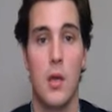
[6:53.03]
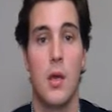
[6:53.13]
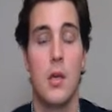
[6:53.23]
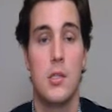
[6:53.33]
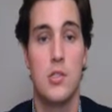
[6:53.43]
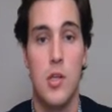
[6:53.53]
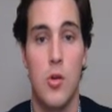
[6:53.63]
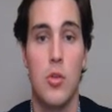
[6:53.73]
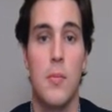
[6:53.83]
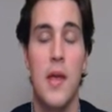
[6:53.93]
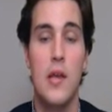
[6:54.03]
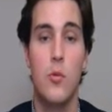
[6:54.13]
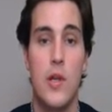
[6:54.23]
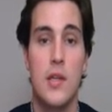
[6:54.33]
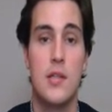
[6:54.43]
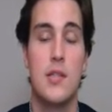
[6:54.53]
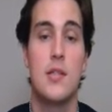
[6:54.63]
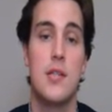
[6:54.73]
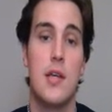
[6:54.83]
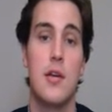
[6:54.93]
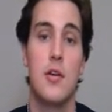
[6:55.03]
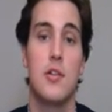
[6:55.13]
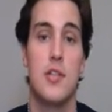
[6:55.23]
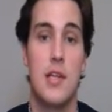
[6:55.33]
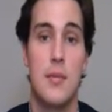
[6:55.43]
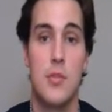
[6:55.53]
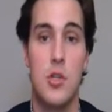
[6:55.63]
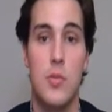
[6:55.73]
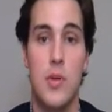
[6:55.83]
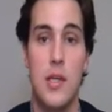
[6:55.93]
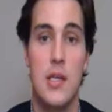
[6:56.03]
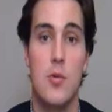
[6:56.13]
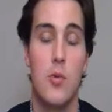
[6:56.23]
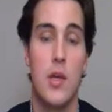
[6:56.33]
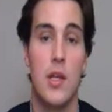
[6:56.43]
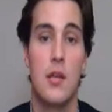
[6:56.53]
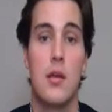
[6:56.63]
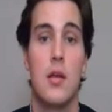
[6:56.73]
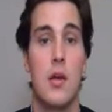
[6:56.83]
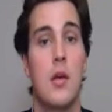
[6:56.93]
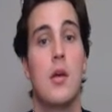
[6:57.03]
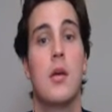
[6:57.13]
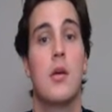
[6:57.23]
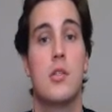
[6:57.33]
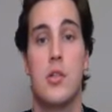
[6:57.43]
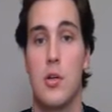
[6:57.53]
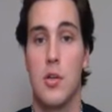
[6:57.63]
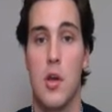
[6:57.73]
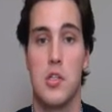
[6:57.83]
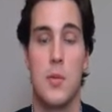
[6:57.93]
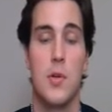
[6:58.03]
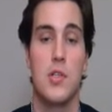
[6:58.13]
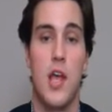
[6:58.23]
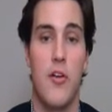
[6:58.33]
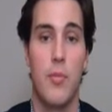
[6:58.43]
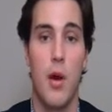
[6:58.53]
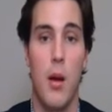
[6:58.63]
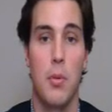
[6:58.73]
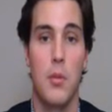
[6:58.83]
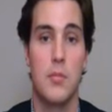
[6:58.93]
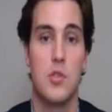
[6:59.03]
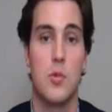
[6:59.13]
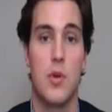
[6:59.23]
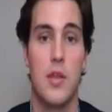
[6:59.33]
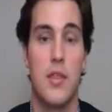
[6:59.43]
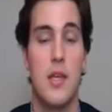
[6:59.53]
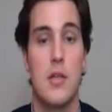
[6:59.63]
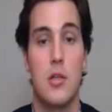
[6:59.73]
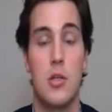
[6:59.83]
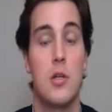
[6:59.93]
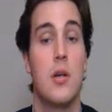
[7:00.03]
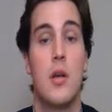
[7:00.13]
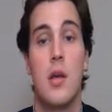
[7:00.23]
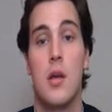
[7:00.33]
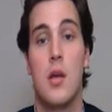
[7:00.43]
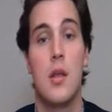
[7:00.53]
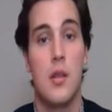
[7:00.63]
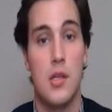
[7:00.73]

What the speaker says: So the main weaknesses here seem to be when certain customers have problems with either the